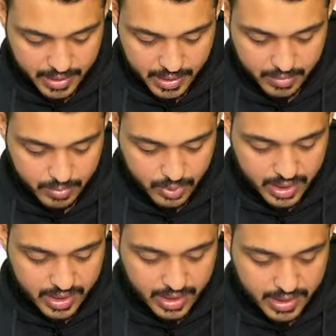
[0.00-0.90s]

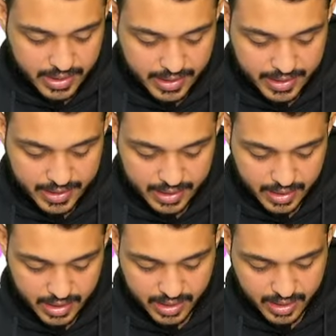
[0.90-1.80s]
Muller-Hinton
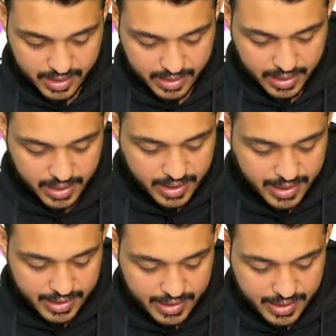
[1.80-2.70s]
agar. And
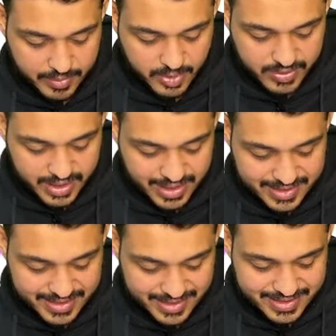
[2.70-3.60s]
the name of the test
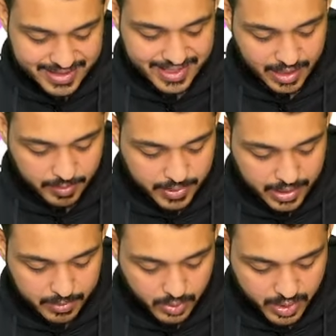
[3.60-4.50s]
is
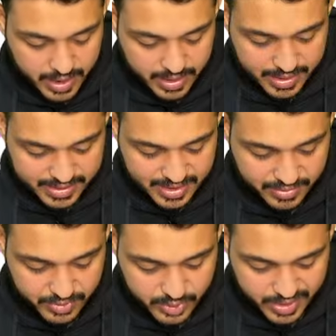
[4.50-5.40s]
Kirby-Boyer disc
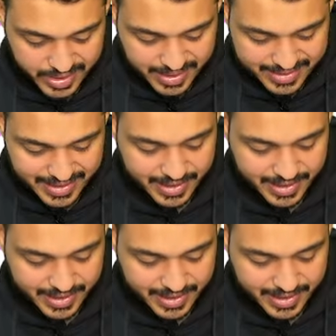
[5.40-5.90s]
diffusion testing.